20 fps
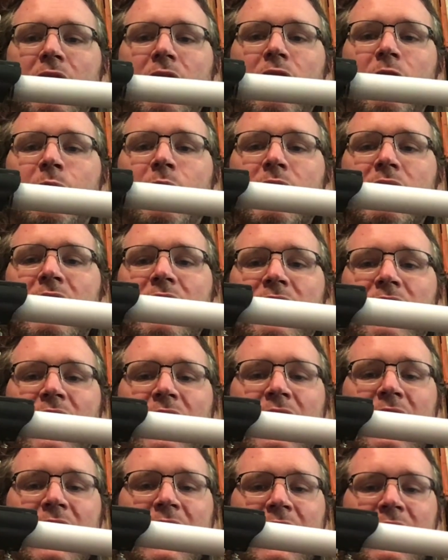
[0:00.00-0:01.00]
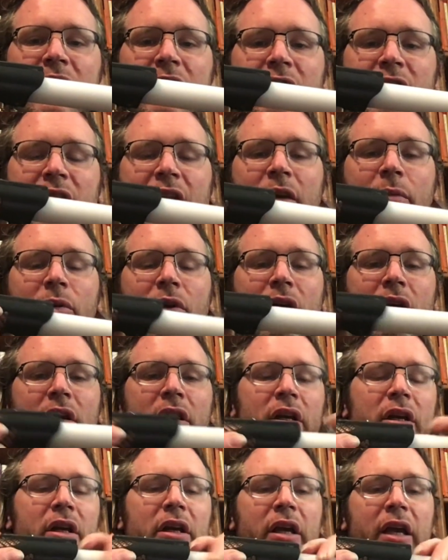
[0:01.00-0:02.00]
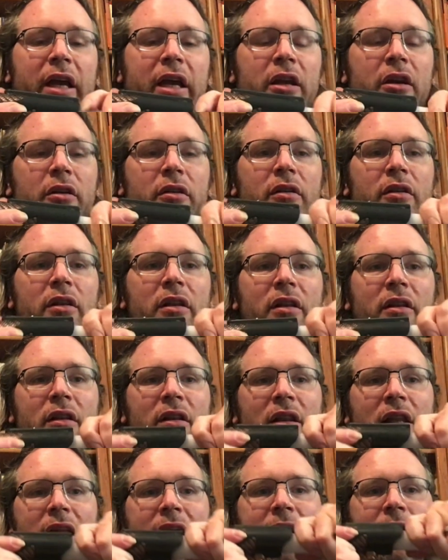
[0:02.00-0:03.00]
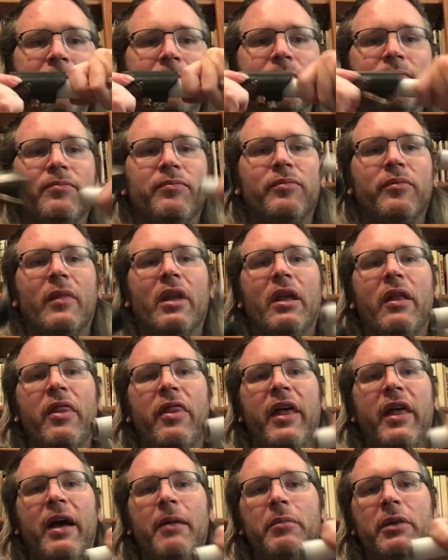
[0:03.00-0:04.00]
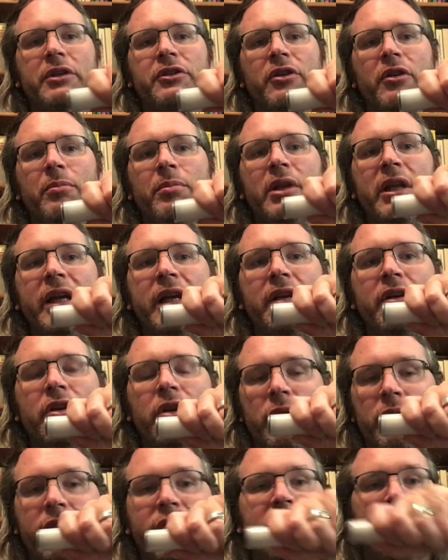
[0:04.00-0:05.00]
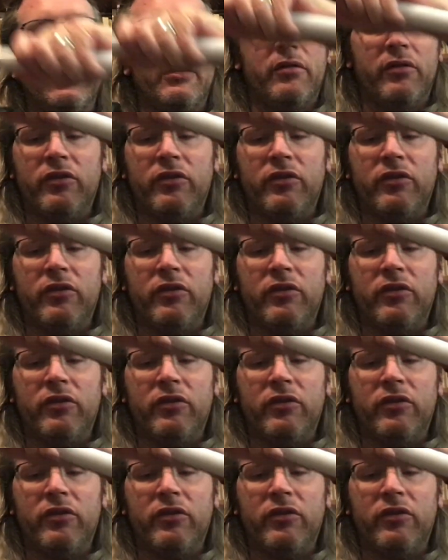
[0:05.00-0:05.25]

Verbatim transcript: You put this thing in the saber and like that much of the blade goes in.